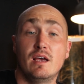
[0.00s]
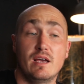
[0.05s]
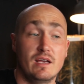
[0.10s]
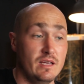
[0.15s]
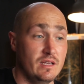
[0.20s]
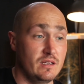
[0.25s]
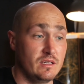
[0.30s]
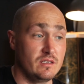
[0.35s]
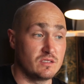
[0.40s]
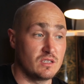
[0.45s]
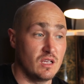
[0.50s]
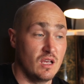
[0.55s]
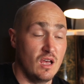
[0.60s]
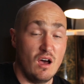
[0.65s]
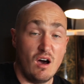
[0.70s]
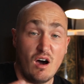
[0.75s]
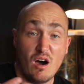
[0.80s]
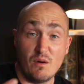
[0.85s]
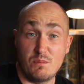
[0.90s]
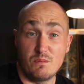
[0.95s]

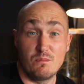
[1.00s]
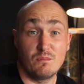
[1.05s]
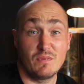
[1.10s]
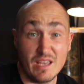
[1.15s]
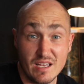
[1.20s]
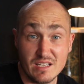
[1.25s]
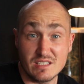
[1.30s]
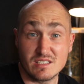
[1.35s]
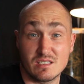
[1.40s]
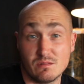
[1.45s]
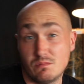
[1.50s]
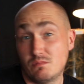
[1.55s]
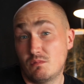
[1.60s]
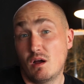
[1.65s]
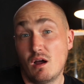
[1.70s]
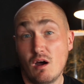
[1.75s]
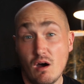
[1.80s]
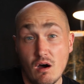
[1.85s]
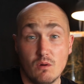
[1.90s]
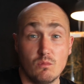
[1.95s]
I've been getting some of
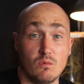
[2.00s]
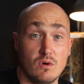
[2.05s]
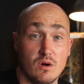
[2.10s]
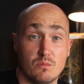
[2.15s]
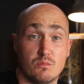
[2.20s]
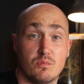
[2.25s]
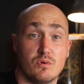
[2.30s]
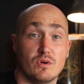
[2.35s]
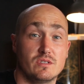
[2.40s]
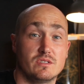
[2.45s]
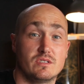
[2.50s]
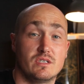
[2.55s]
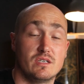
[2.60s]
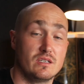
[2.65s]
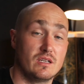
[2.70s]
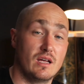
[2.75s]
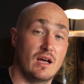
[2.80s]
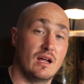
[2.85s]
my artwork printed,